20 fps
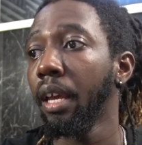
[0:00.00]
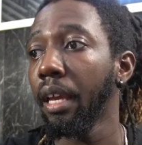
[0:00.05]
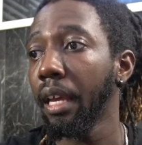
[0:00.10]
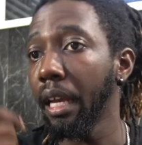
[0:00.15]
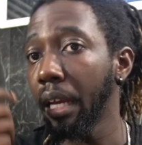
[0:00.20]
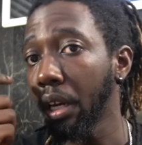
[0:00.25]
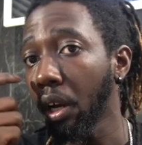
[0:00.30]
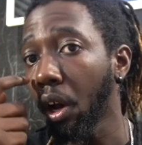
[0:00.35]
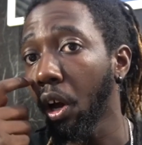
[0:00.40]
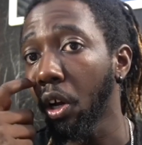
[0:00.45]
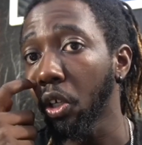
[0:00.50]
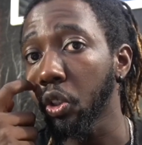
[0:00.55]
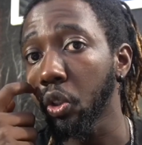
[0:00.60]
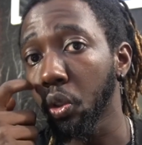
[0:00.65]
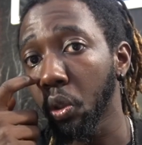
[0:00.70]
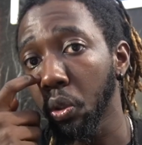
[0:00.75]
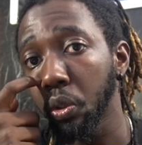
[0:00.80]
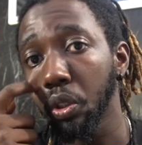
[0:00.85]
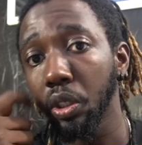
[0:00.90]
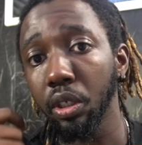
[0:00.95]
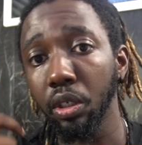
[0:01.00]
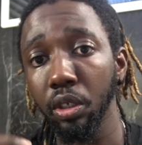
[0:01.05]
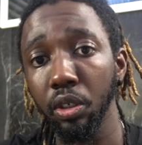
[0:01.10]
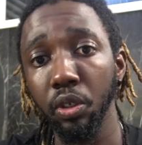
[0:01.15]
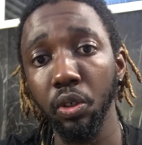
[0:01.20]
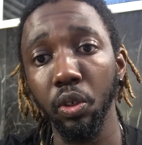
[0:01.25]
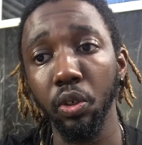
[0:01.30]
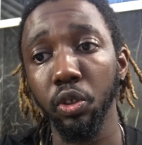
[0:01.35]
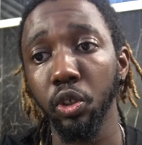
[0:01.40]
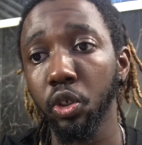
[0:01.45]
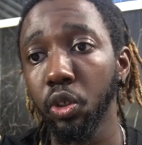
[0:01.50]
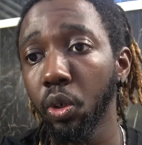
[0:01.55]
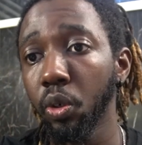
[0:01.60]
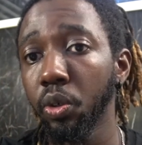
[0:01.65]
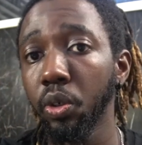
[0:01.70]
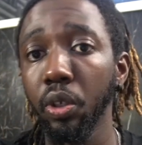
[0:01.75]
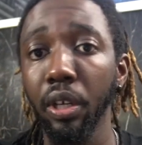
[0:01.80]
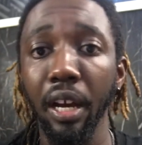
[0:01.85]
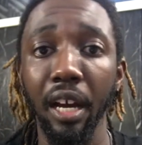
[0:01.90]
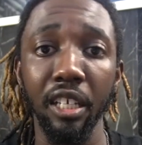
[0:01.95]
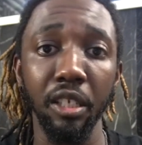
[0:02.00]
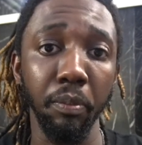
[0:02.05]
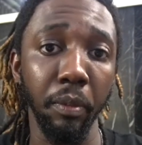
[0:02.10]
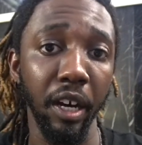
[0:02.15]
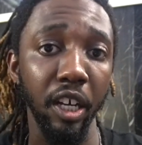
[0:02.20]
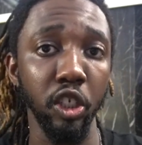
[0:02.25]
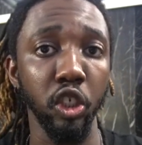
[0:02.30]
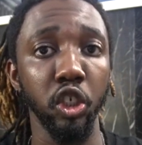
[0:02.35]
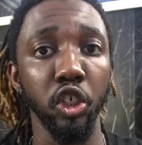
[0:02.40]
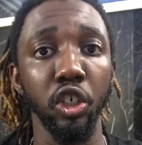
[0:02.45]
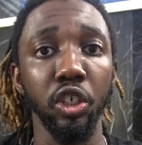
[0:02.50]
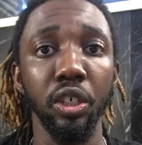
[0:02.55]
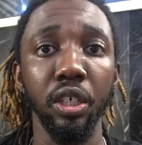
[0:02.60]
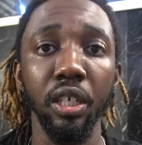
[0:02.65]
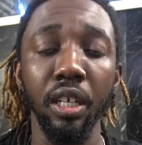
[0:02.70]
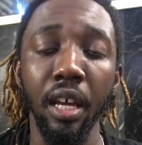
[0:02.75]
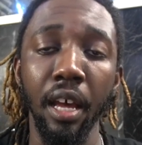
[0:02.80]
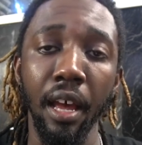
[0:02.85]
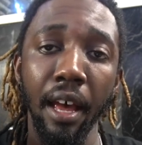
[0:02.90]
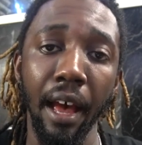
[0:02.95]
and also to, you know, show you guys my journey.